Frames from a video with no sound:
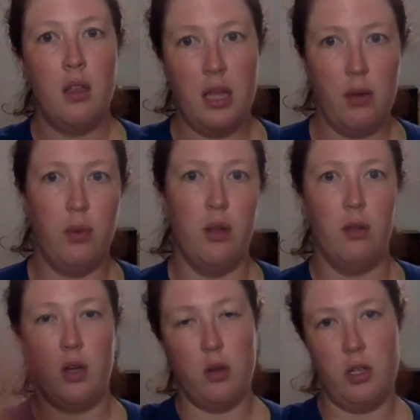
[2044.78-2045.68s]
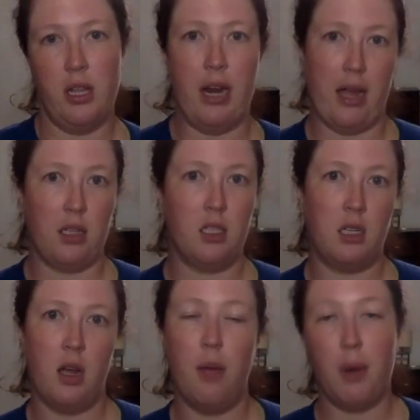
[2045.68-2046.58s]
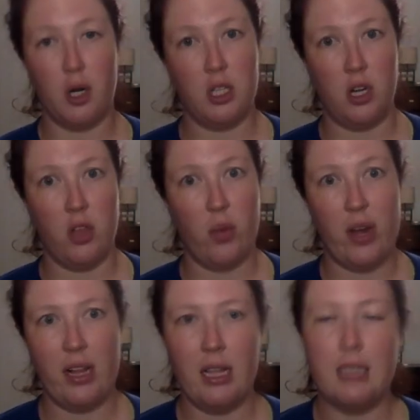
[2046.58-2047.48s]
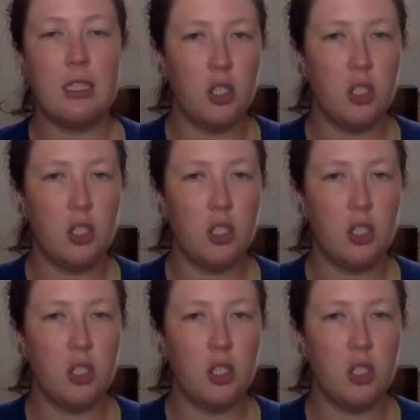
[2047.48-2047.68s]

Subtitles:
it will go to the next person on the waiting list.